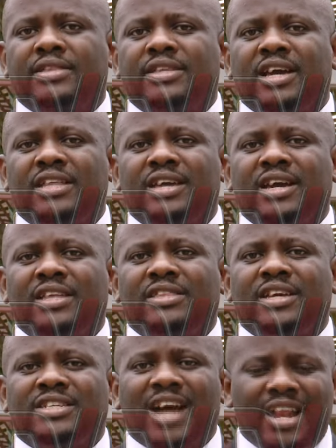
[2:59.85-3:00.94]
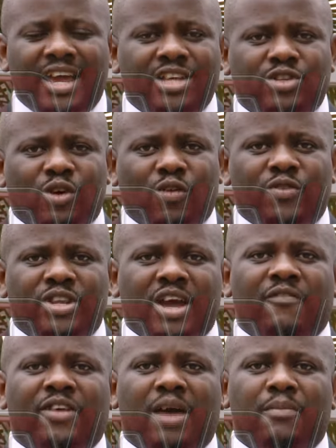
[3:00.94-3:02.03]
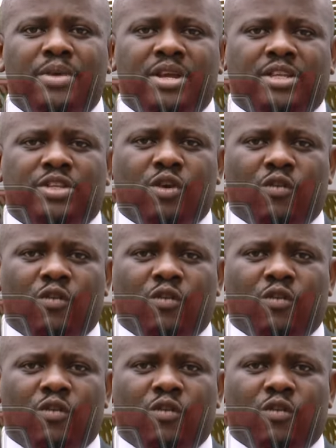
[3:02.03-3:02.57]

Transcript: the, the, the challenge of inavailability